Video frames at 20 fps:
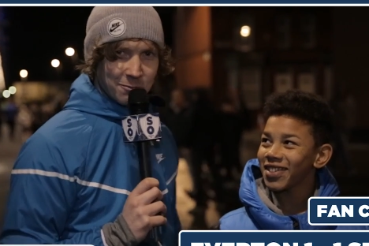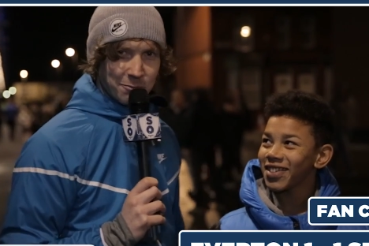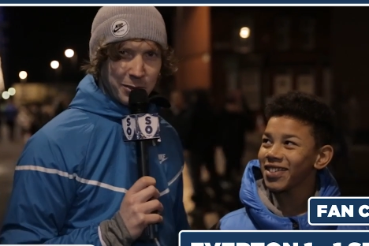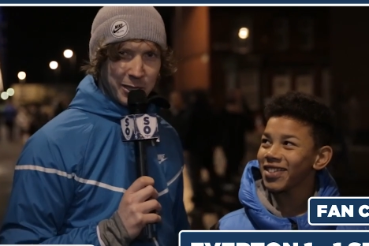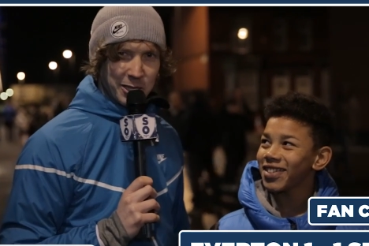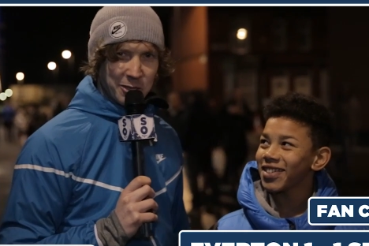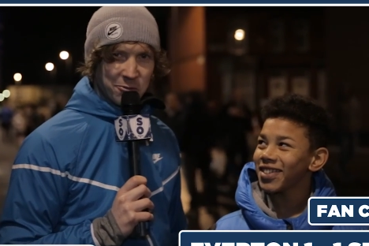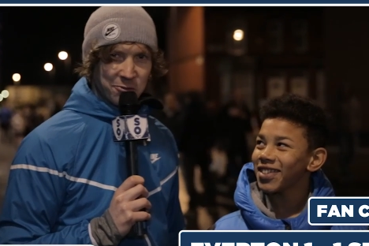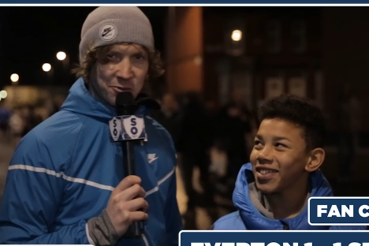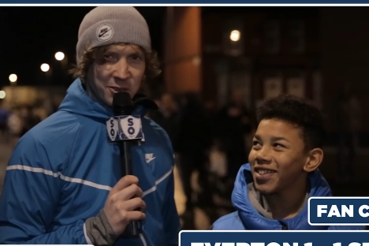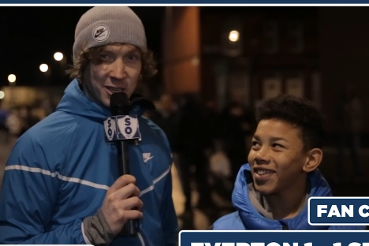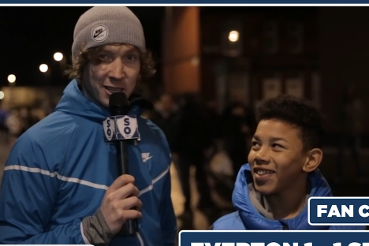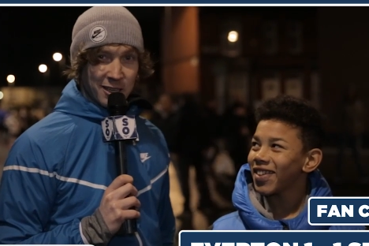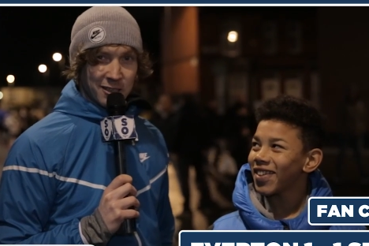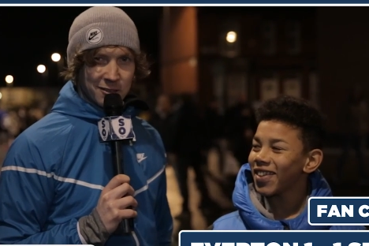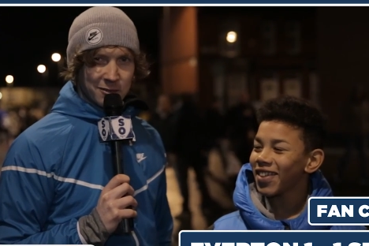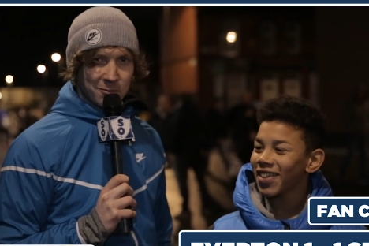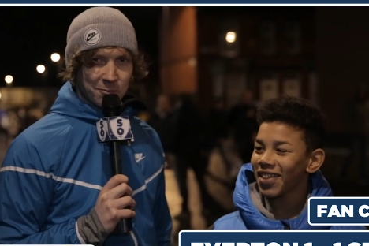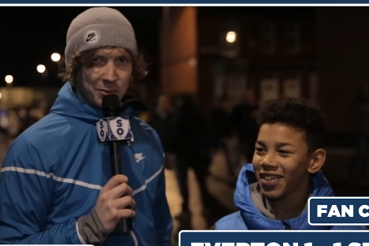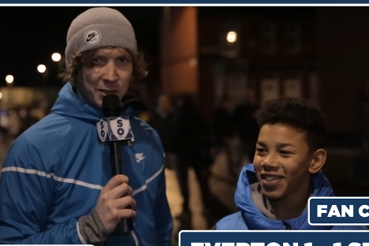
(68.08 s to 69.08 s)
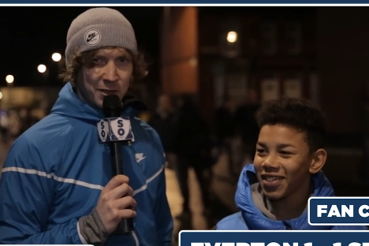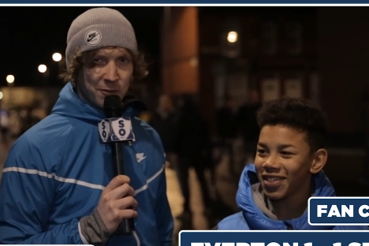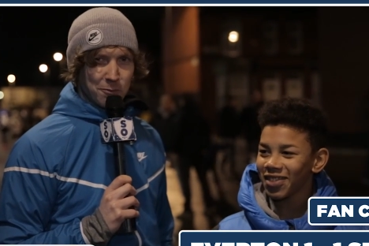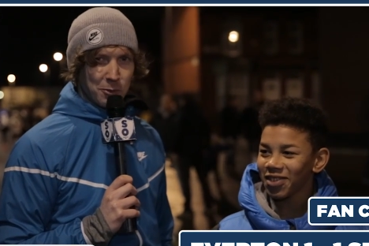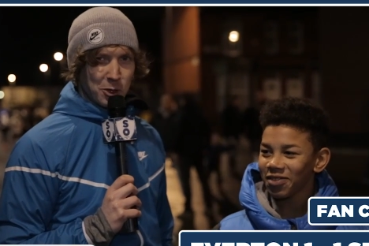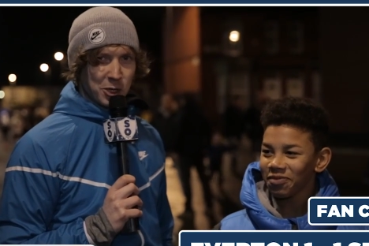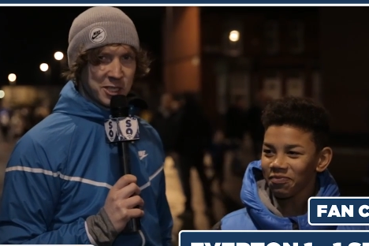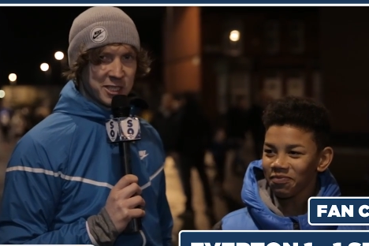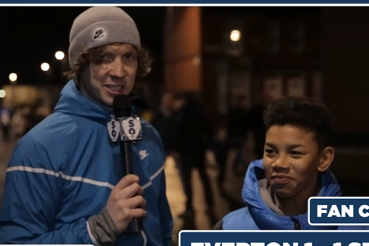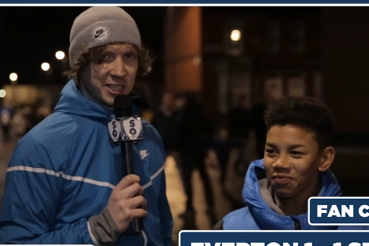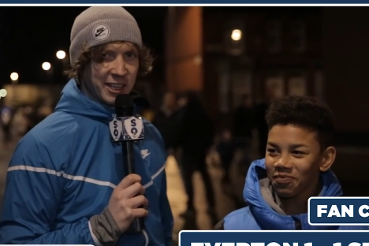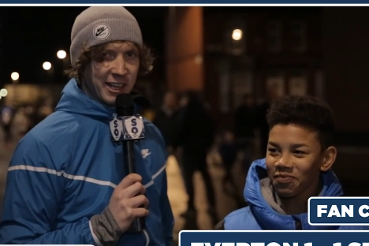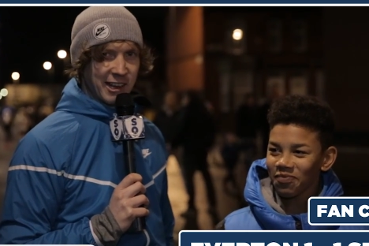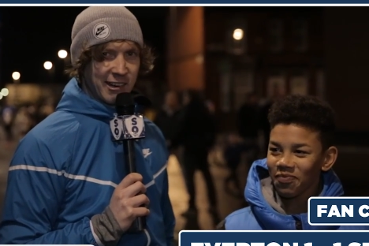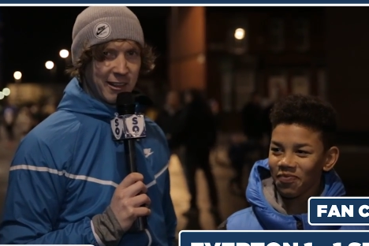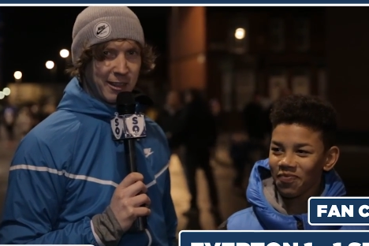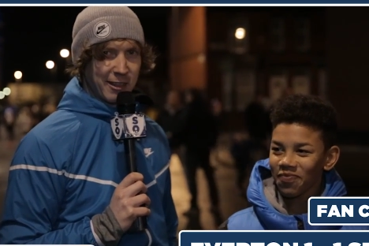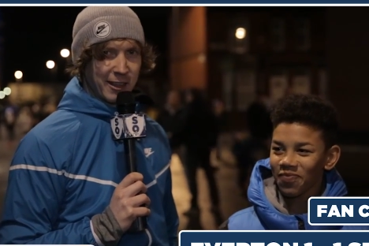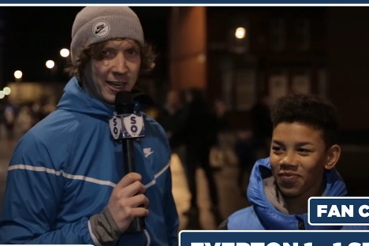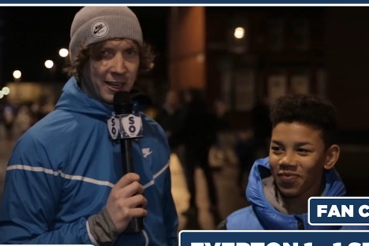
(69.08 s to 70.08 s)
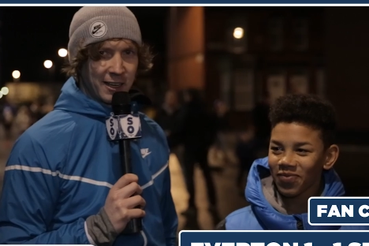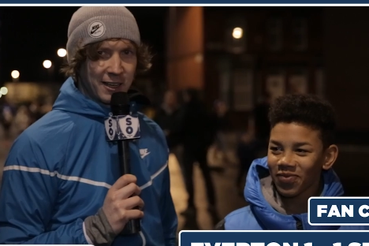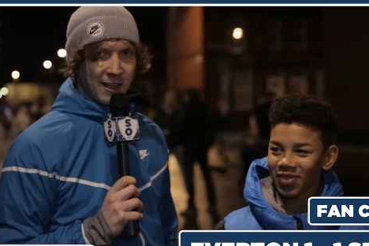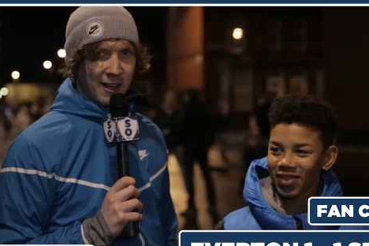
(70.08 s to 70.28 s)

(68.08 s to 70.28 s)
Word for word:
Speaker 1: Bit of uh, bit of modesty there, I think.